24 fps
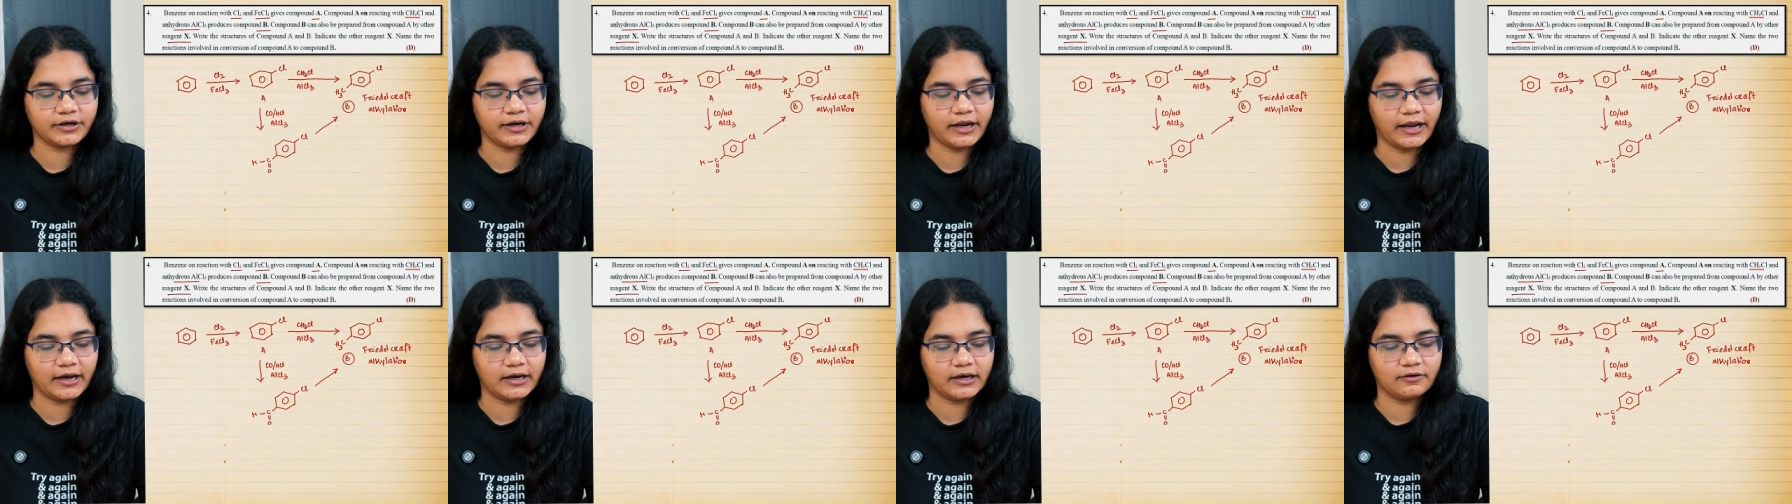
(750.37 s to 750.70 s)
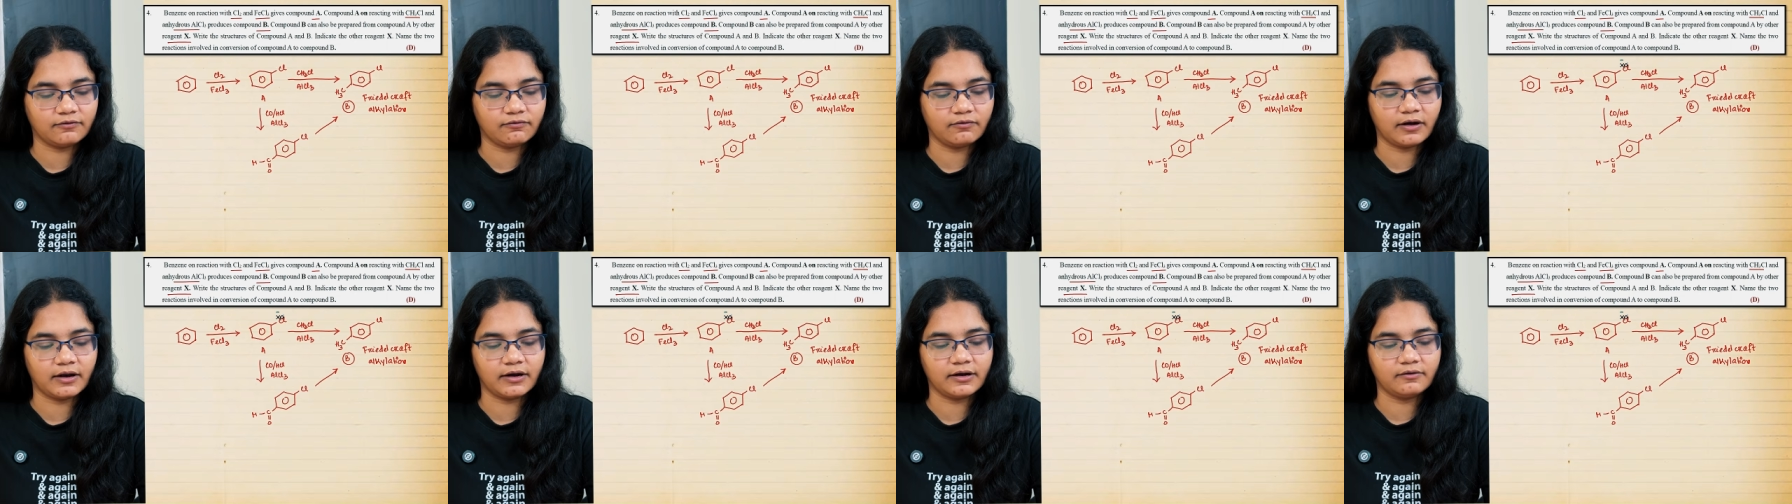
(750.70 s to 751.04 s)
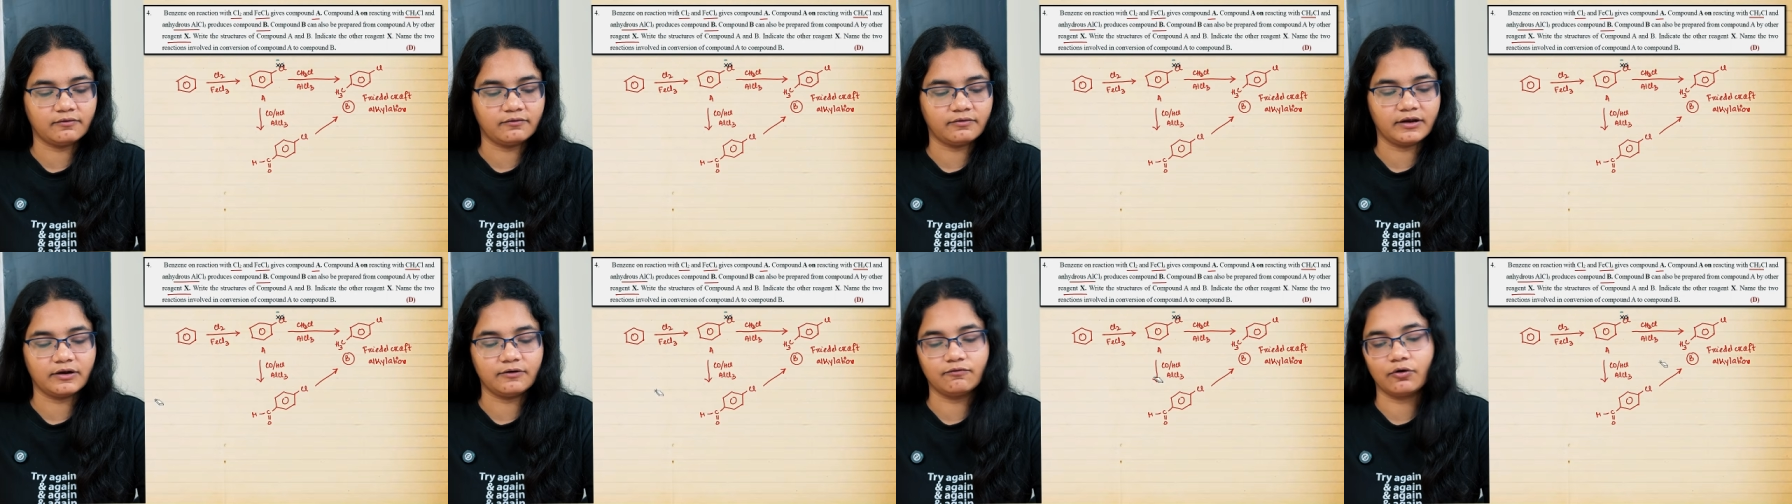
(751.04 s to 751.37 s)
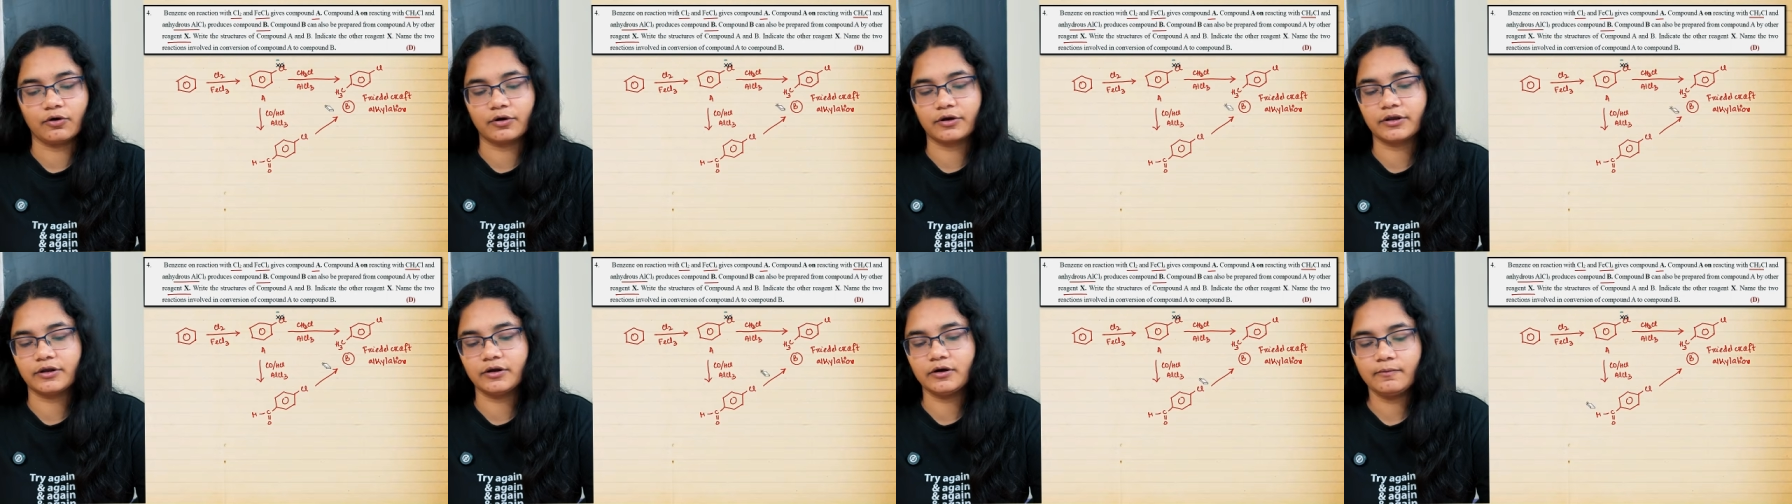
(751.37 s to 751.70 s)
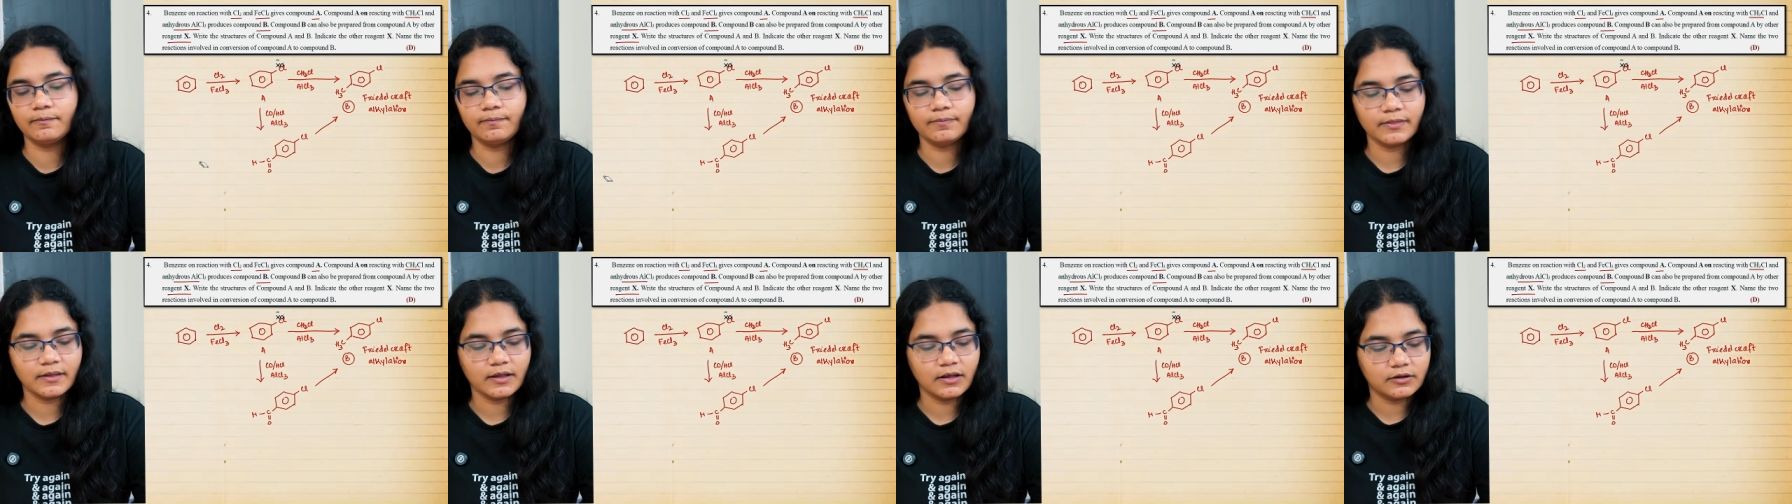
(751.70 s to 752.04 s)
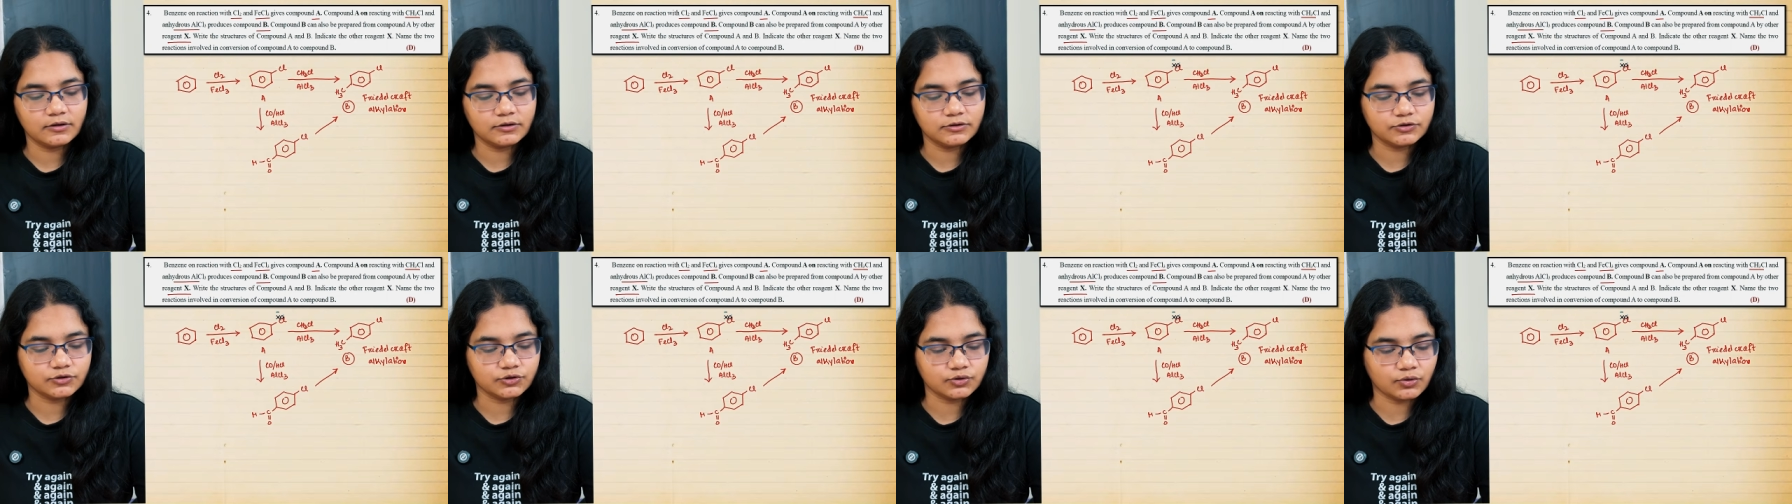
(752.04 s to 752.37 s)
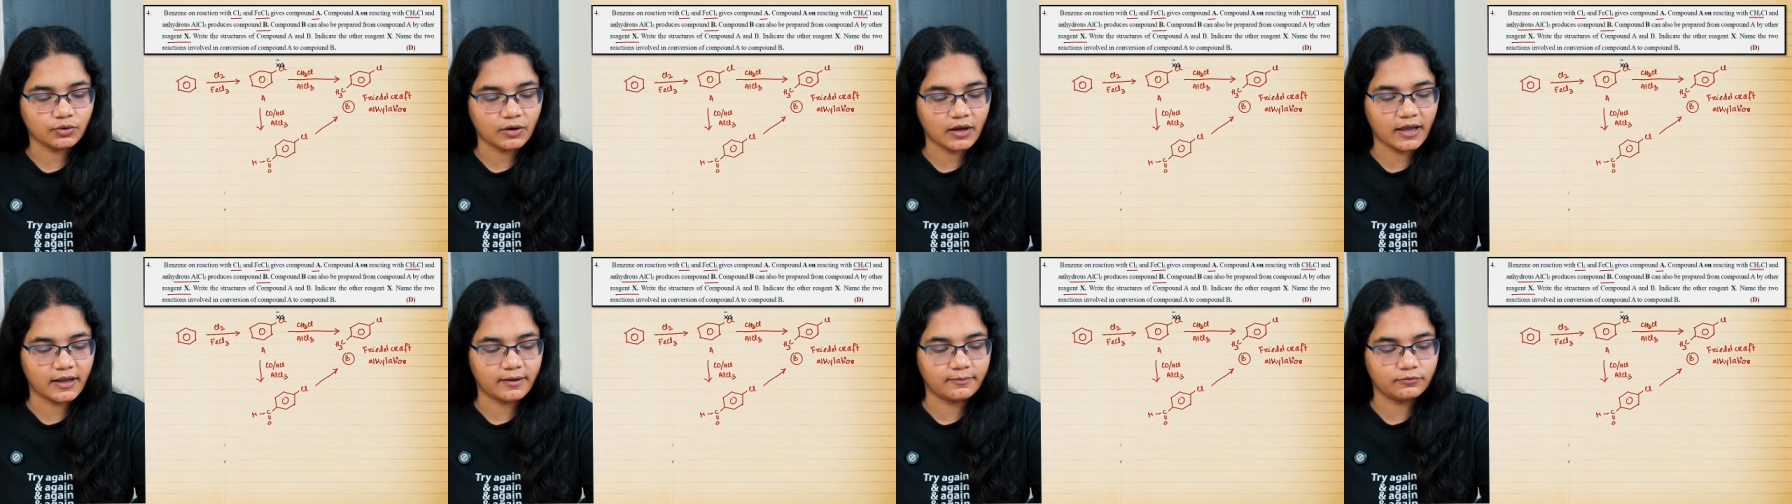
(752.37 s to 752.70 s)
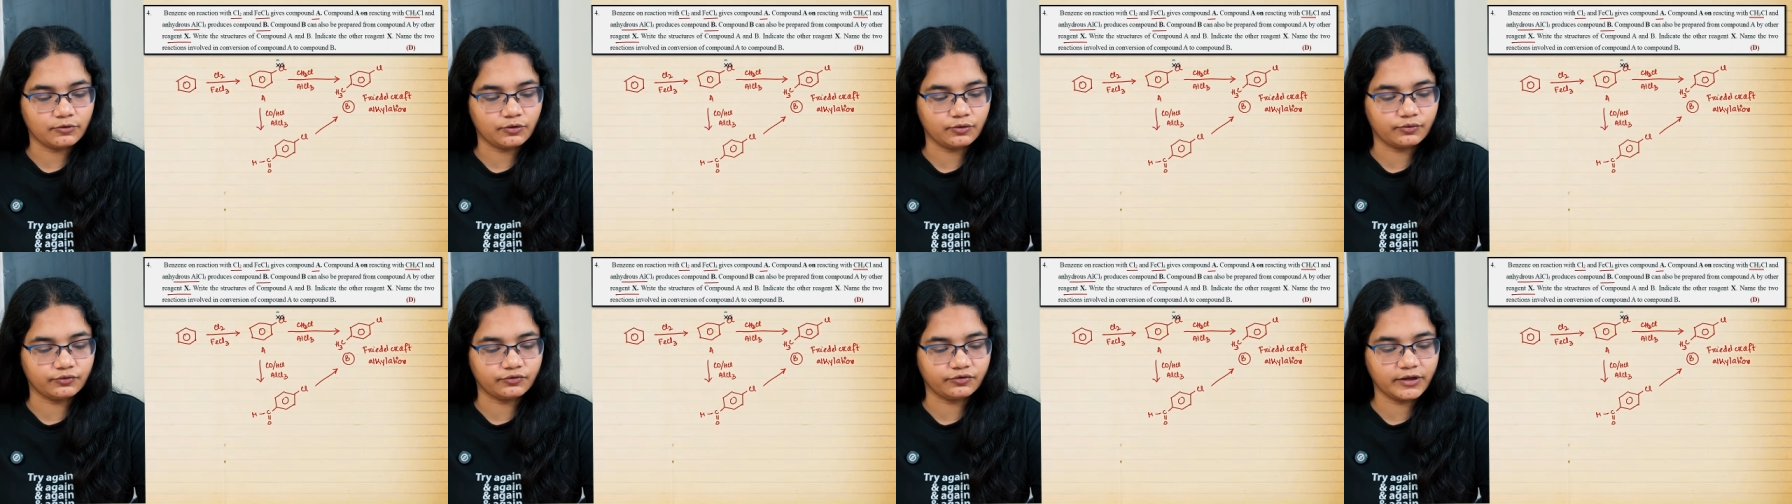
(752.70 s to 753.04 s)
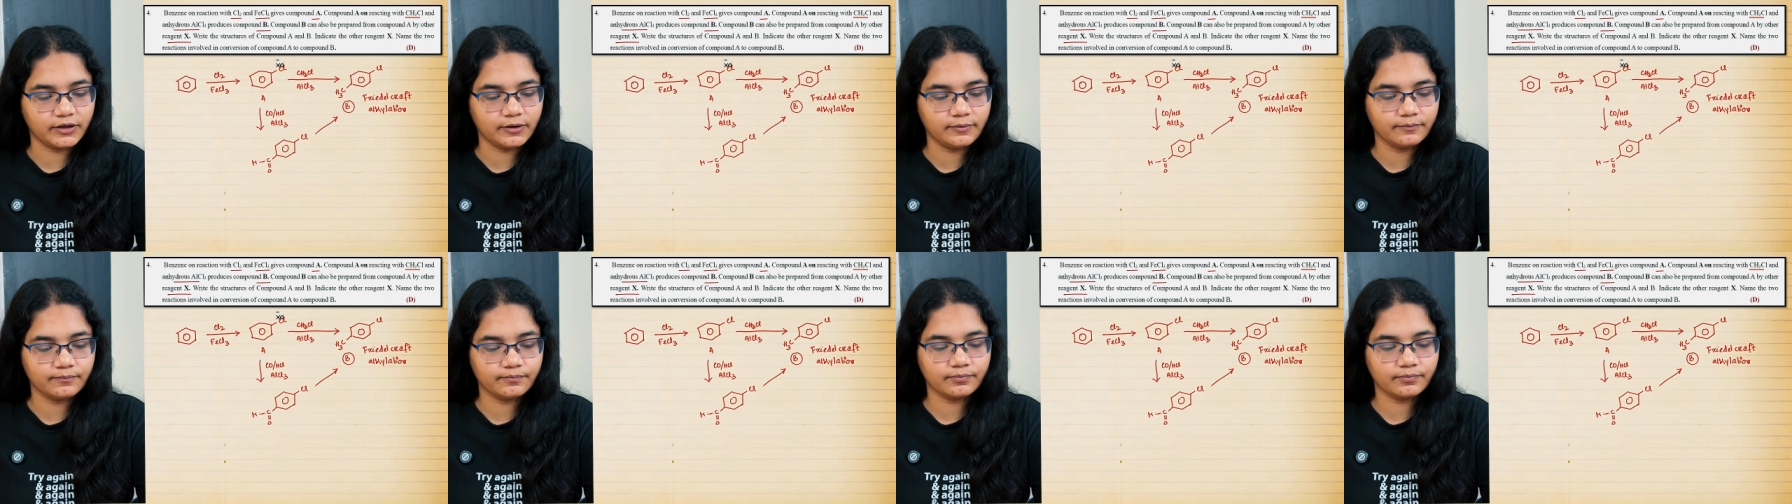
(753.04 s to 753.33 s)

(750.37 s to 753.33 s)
any one will work here. So I am using